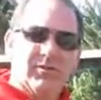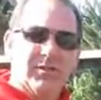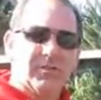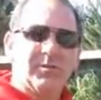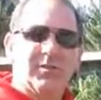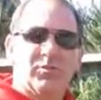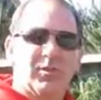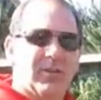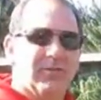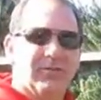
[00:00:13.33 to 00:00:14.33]
Christmas is
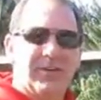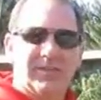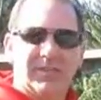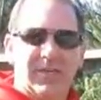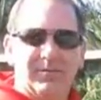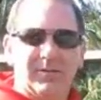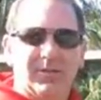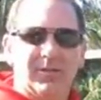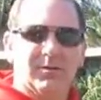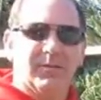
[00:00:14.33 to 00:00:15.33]
one of the funnest times
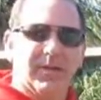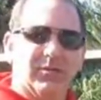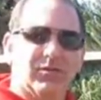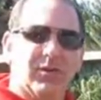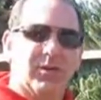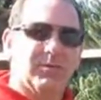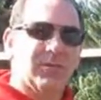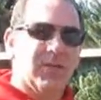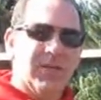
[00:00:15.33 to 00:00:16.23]
of year at Meadows Farms,